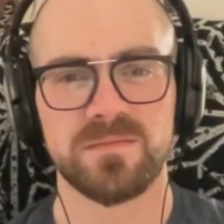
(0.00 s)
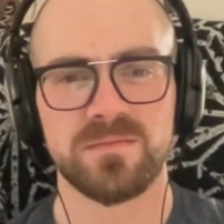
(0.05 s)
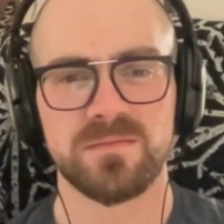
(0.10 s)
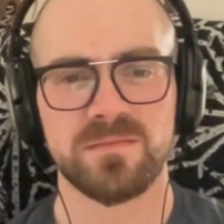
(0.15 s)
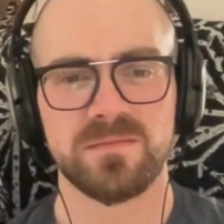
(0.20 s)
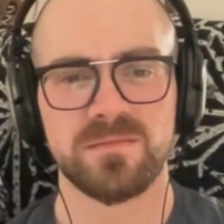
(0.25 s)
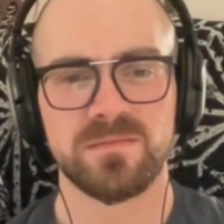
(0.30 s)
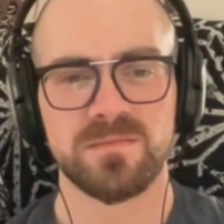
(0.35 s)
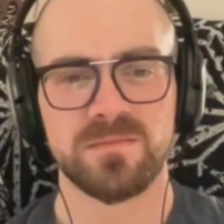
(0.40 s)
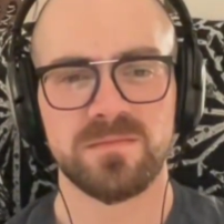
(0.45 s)

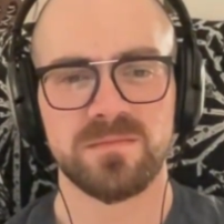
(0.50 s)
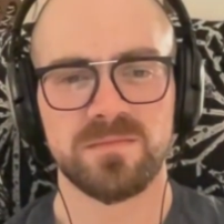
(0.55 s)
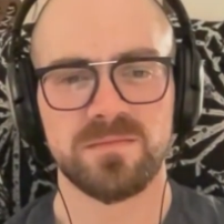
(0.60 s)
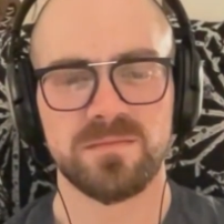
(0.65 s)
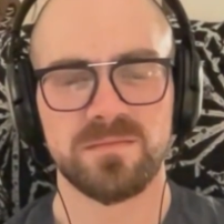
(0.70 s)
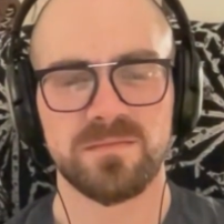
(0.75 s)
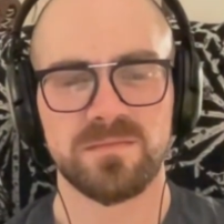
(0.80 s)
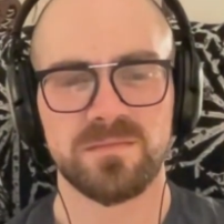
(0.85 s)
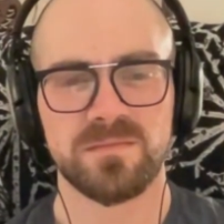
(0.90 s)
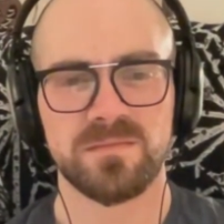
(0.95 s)

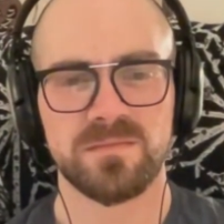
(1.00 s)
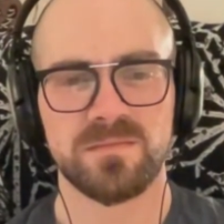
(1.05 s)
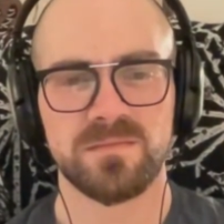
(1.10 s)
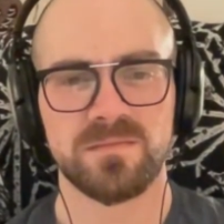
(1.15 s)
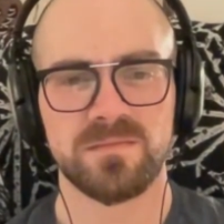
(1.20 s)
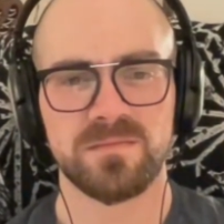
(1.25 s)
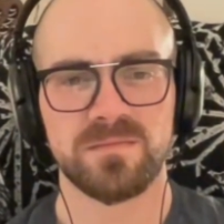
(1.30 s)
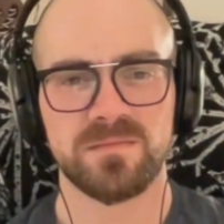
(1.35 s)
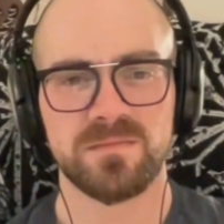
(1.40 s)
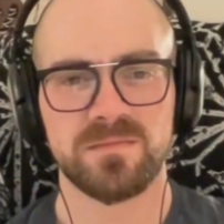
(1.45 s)

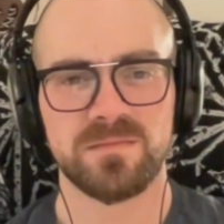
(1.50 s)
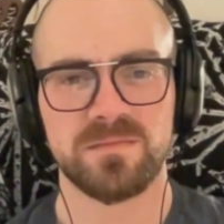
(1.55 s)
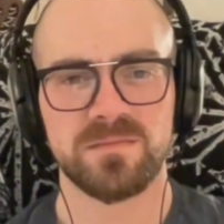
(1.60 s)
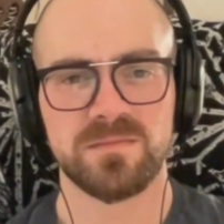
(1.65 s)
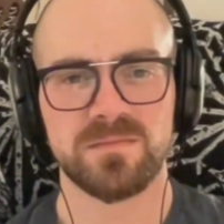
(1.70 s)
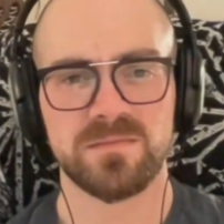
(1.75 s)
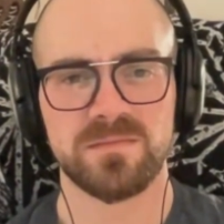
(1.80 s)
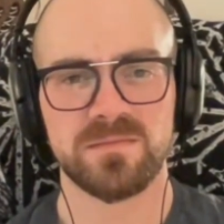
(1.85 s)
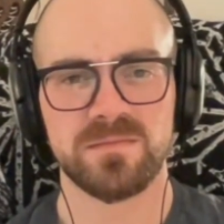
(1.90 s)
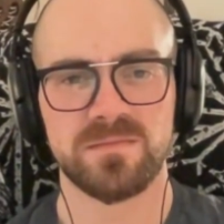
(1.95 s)

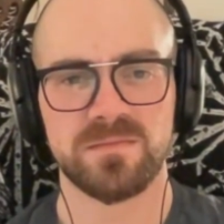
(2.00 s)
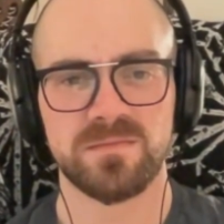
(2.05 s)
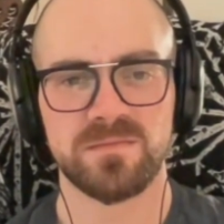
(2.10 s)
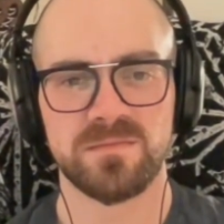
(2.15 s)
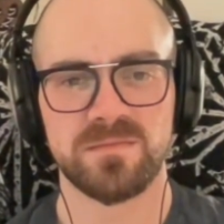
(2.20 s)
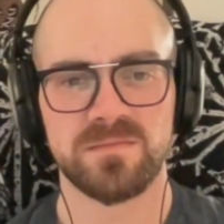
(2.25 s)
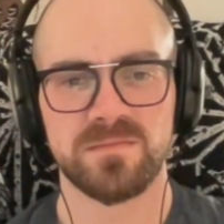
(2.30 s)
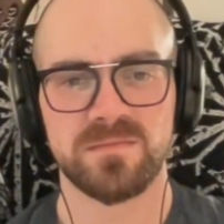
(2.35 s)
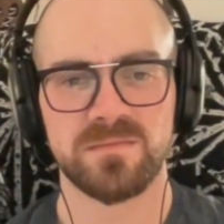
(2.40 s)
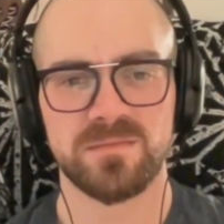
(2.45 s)

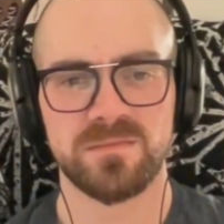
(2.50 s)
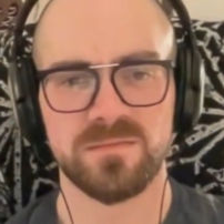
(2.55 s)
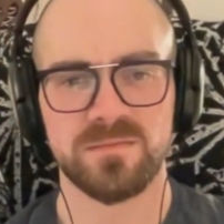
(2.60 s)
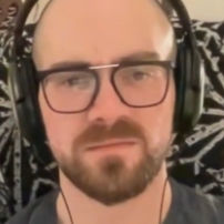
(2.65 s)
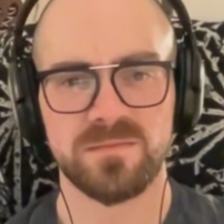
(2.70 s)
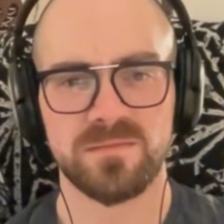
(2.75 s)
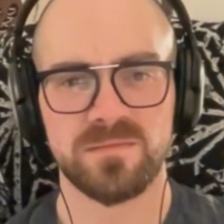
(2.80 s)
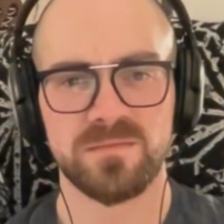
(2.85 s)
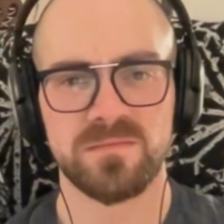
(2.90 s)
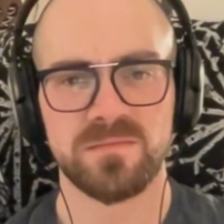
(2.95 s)

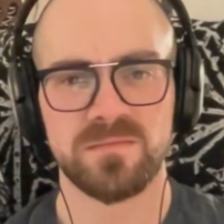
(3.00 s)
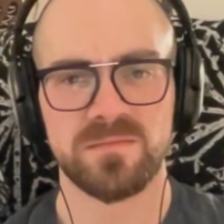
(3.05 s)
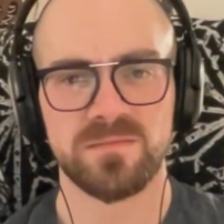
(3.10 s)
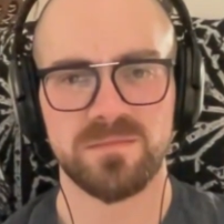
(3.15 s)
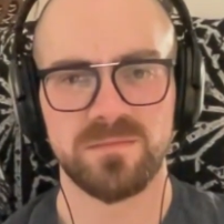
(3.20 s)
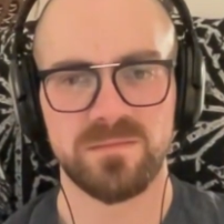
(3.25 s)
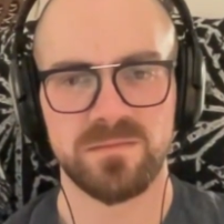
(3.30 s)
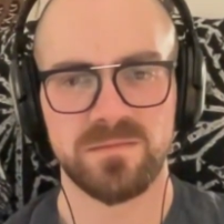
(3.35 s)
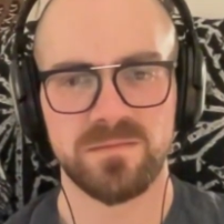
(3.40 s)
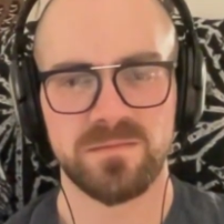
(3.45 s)

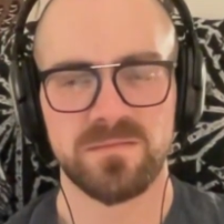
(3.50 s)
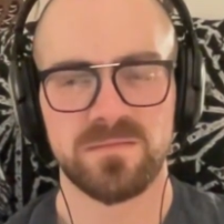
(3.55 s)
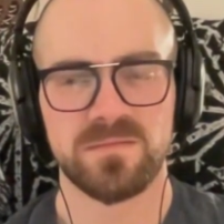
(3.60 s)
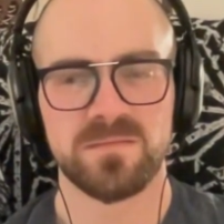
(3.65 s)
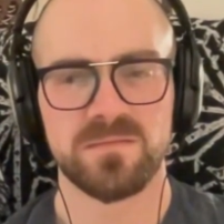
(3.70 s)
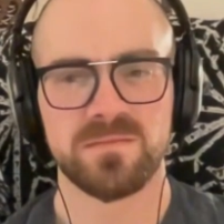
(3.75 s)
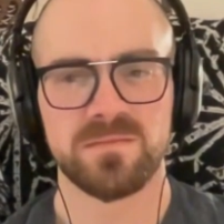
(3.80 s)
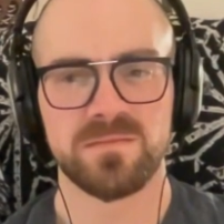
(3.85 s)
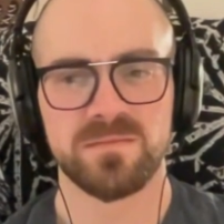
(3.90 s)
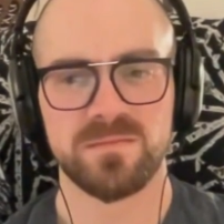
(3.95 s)

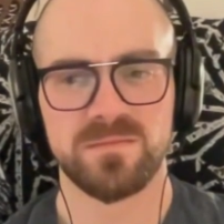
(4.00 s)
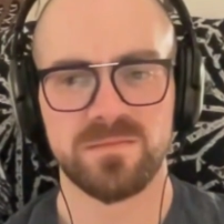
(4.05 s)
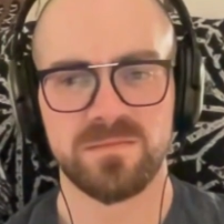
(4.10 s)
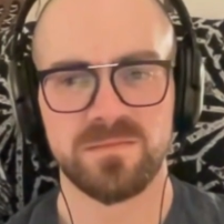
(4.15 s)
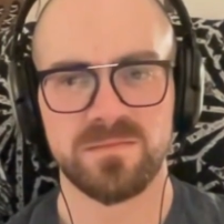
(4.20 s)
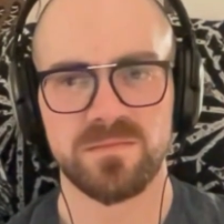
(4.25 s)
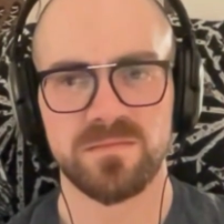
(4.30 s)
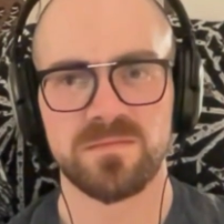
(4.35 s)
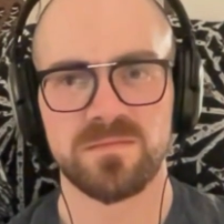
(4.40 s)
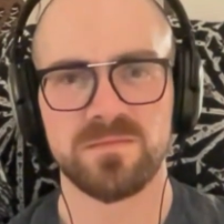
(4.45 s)

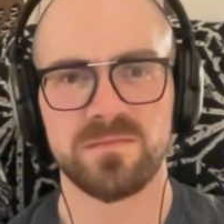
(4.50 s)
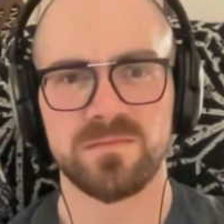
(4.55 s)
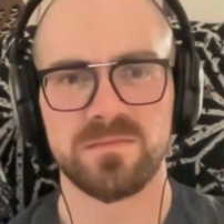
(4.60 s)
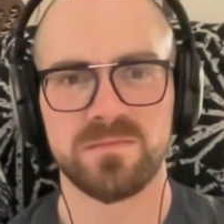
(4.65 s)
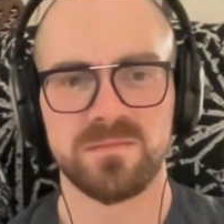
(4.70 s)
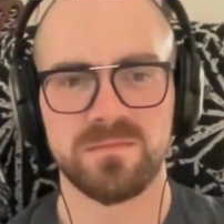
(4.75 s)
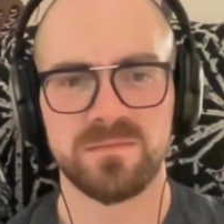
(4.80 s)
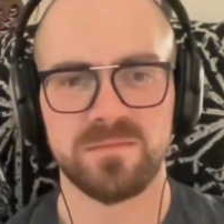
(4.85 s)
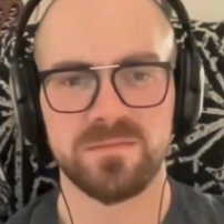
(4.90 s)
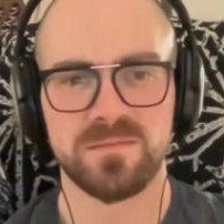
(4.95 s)

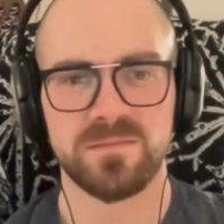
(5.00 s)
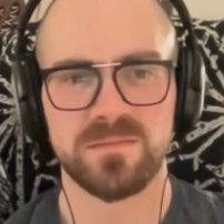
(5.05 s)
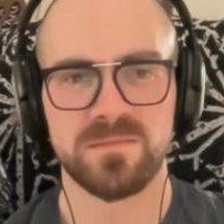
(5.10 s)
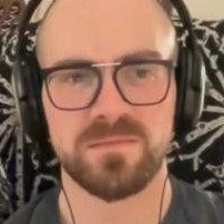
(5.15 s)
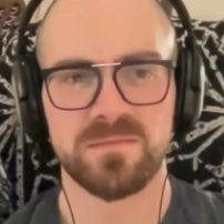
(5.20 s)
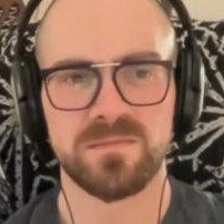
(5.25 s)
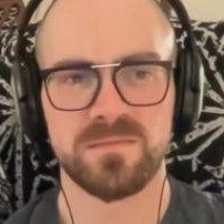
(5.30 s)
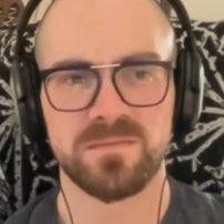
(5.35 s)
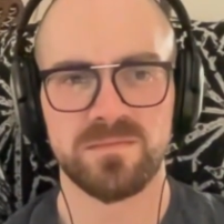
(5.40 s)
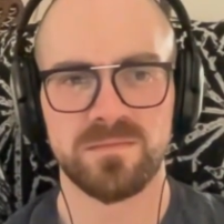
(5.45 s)

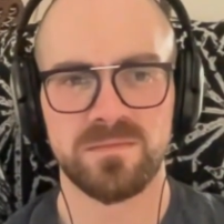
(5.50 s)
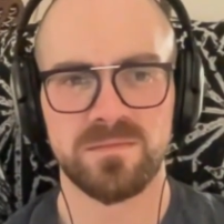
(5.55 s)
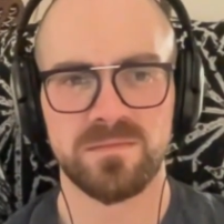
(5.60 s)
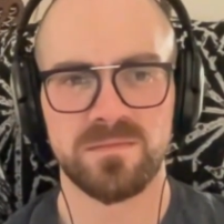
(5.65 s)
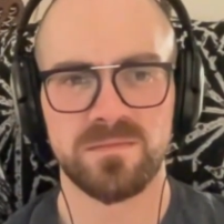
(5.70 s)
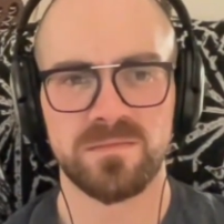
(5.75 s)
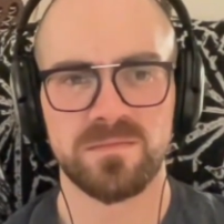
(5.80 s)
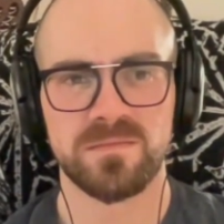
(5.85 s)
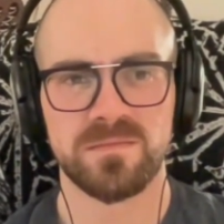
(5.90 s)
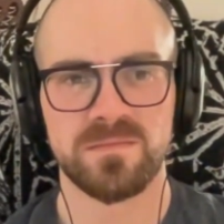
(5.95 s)

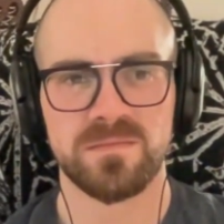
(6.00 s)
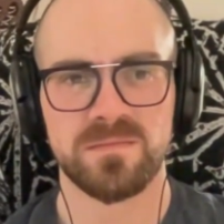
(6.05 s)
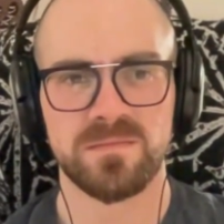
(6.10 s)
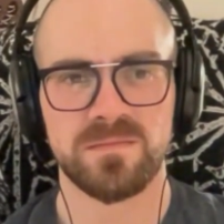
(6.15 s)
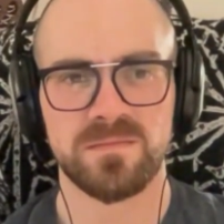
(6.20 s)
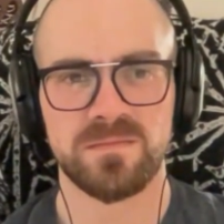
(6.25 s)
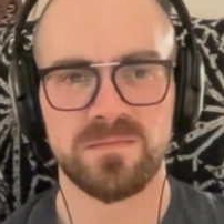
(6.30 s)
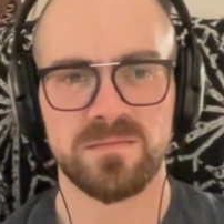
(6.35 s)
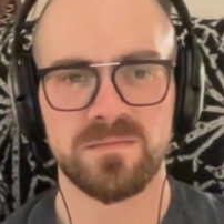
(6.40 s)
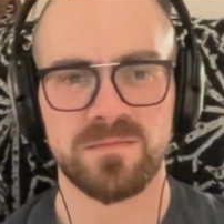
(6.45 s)

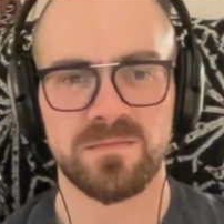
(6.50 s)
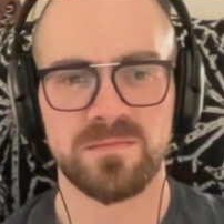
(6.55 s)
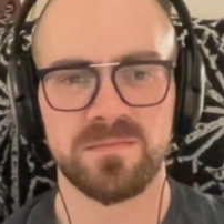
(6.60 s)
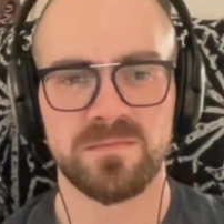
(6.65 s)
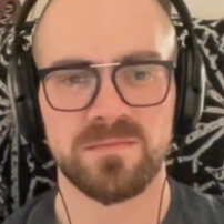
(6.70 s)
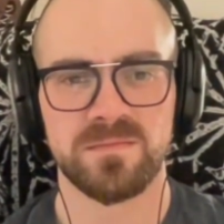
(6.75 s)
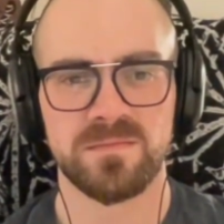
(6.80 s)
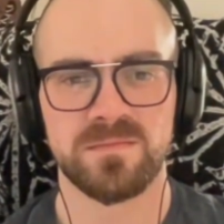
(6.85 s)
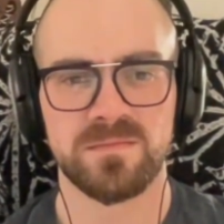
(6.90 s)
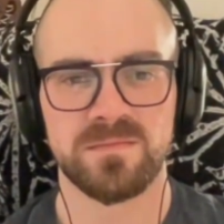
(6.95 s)

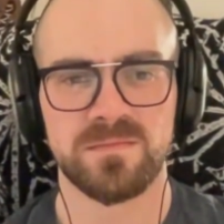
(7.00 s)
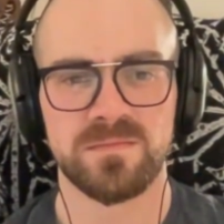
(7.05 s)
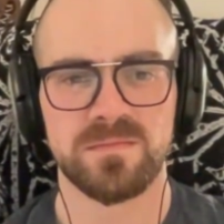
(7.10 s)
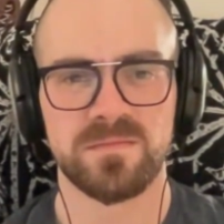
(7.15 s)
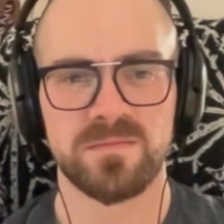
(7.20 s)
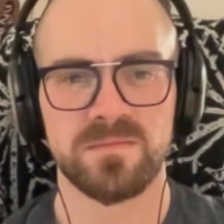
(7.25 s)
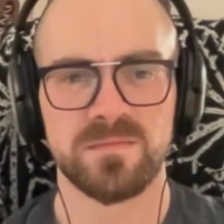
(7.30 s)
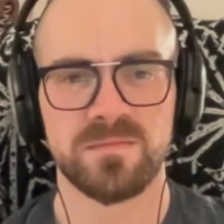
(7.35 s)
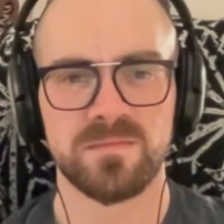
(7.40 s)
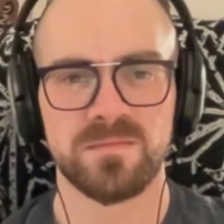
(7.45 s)

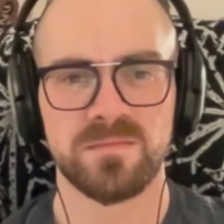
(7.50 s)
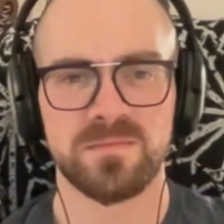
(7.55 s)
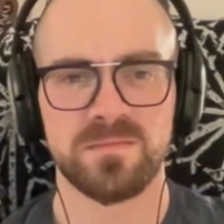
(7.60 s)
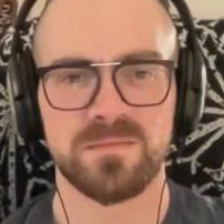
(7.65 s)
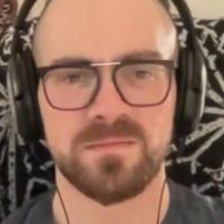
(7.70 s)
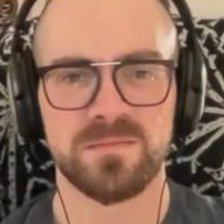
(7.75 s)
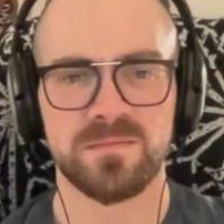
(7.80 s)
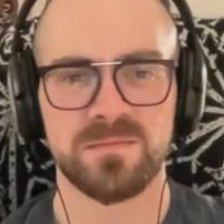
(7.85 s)
(not speaking)